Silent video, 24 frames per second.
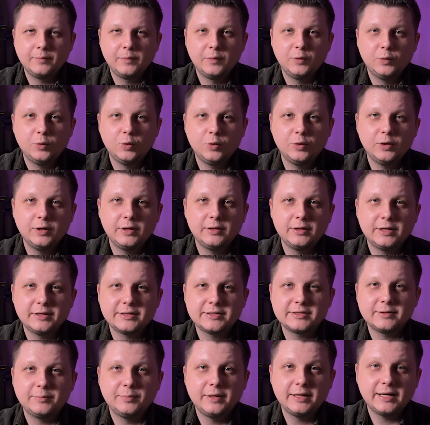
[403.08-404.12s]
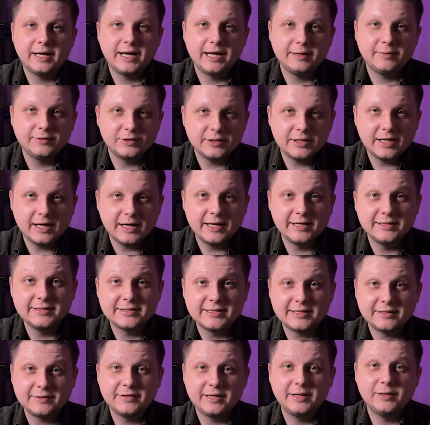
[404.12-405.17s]
Or you can simply advertise
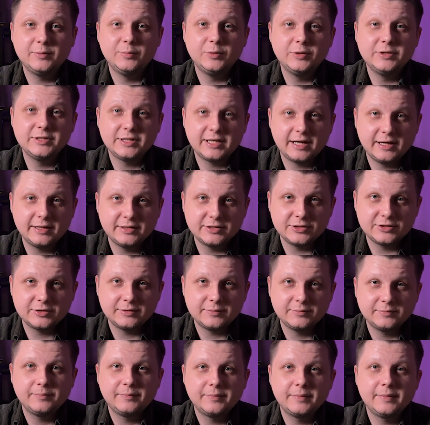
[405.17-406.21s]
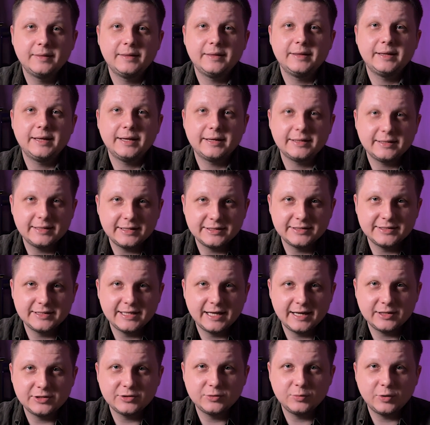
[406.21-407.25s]
the available sketch. And this
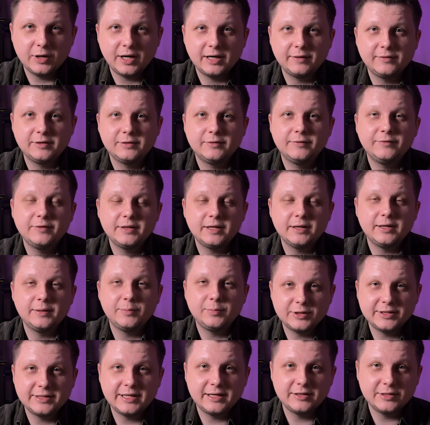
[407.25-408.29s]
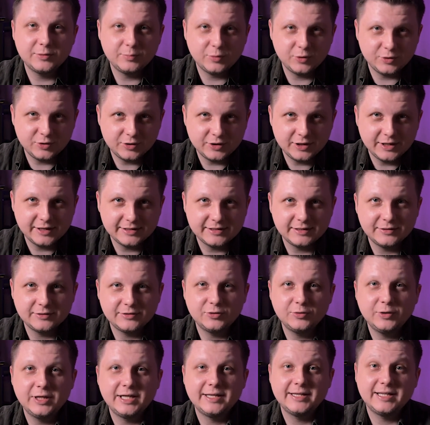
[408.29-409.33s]
sketch will have a very presentable look as a
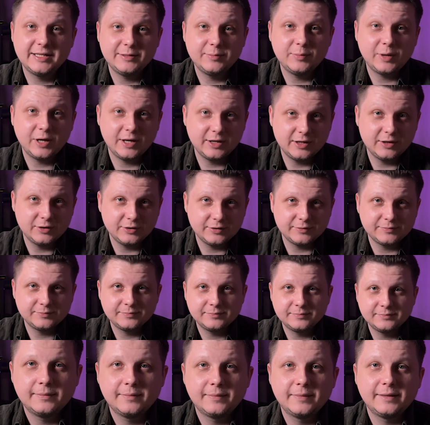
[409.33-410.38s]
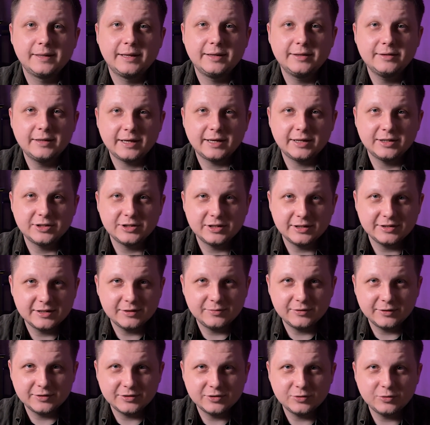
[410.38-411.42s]
3D model. The advantages of
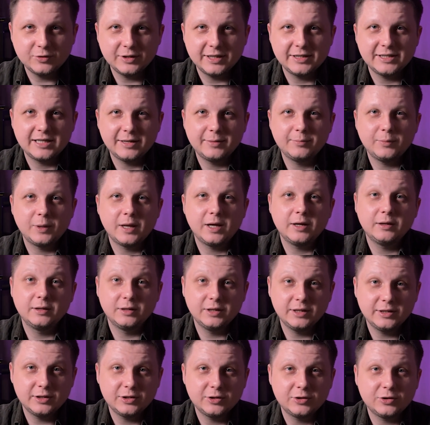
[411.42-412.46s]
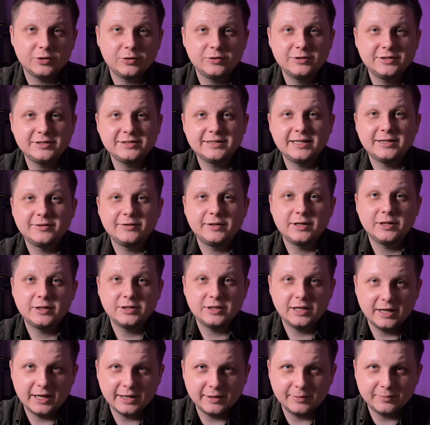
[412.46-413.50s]
a 3D model include saving your
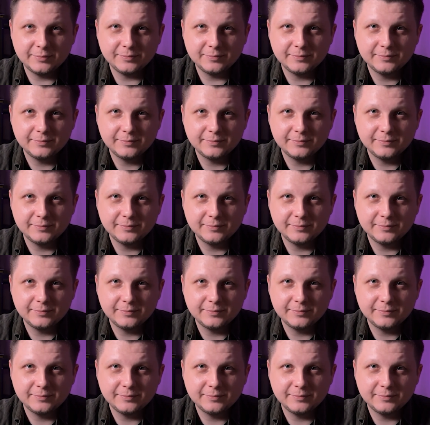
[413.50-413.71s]
time.